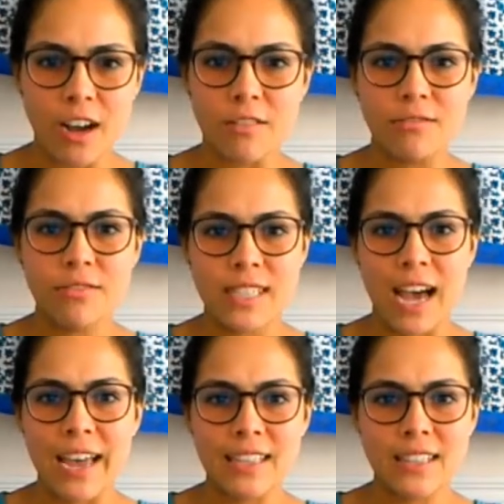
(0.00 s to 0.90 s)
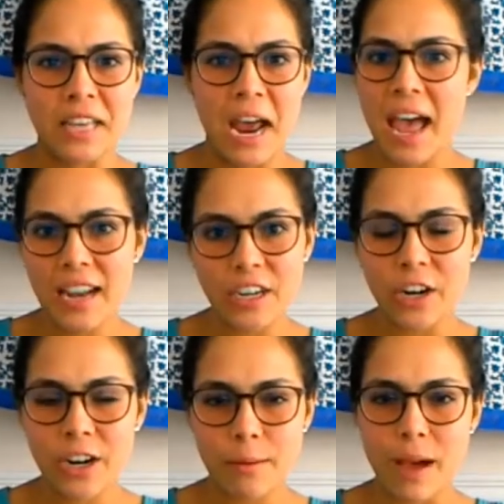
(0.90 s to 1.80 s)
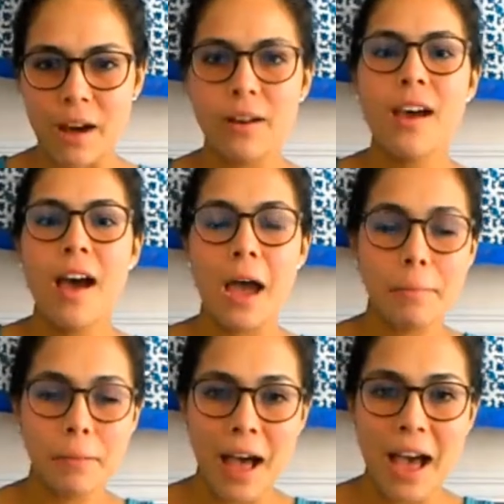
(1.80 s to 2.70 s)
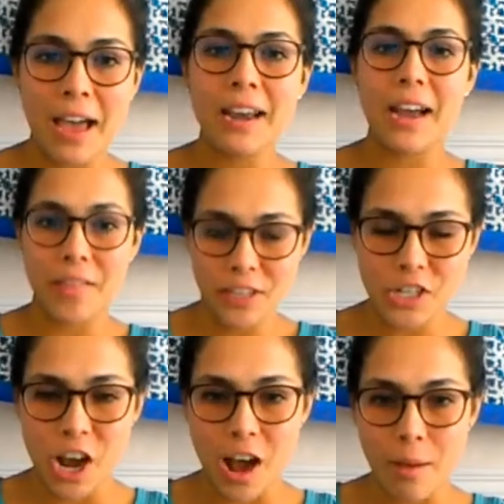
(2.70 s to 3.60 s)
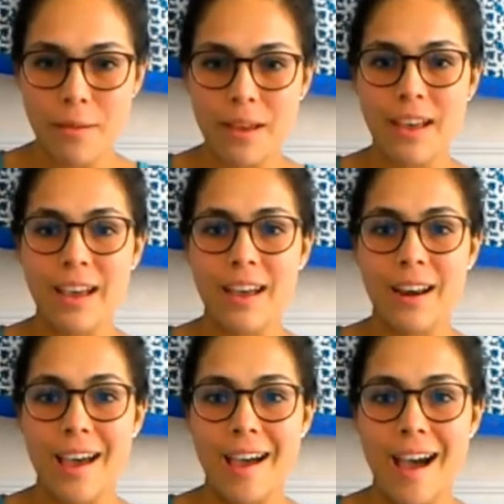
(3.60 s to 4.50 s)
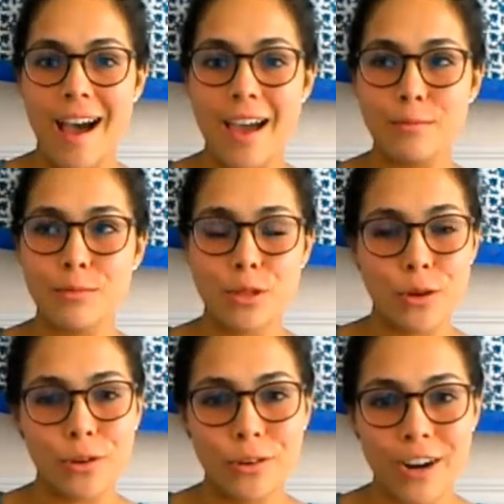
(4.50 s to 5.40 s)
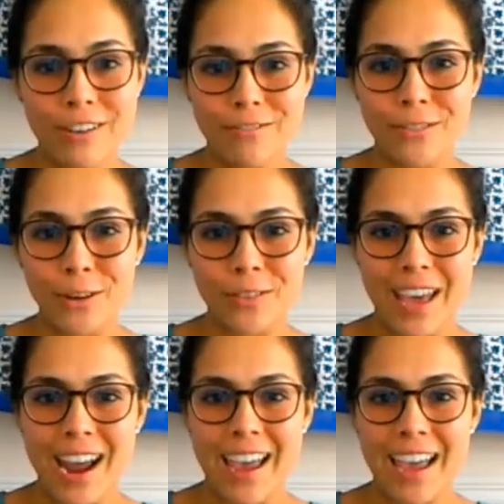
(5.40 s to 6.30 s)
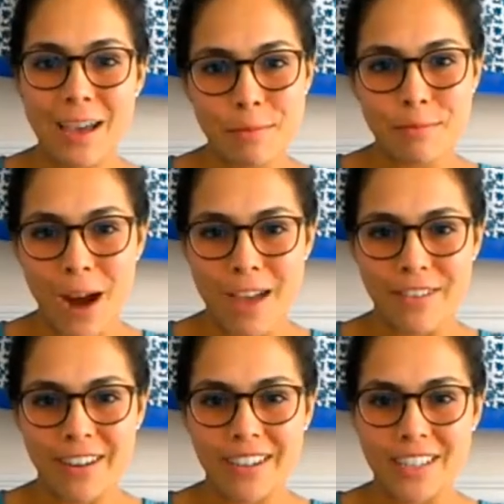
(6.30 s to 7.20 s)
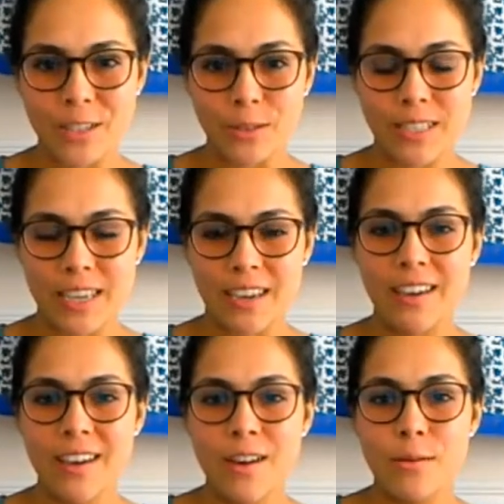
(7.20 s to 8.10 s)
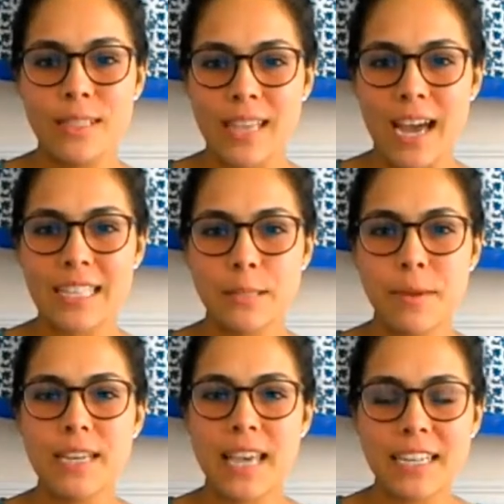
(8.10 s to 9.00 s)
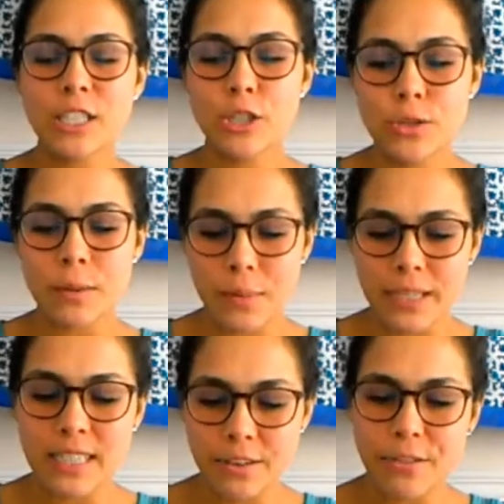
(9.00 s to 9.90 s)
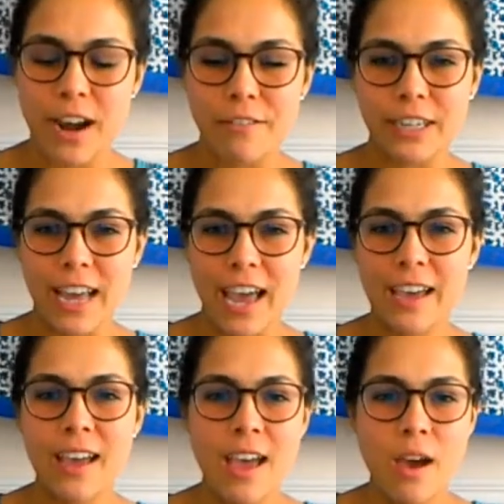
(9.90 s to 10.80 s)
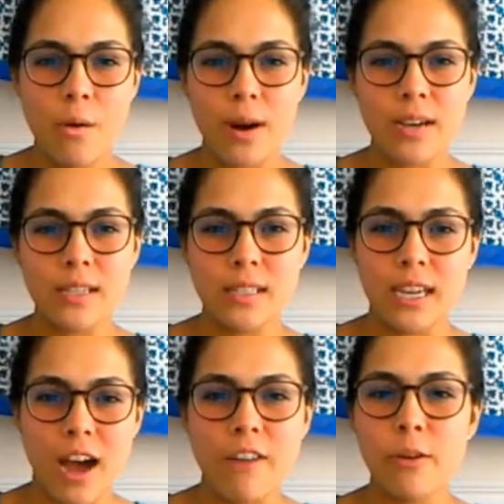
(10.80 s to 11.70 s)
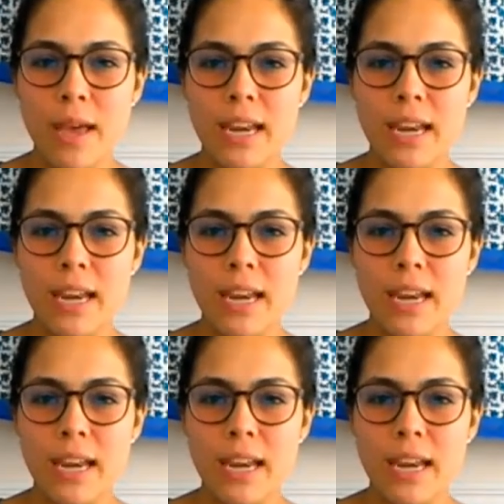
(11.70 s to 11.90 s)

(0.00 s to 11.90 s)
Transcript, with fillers: of science that I hadn't heard about. I applied, I got the job, and I am so grateful that I am in private consulting with science because I get to do something different every day. Whereas the government,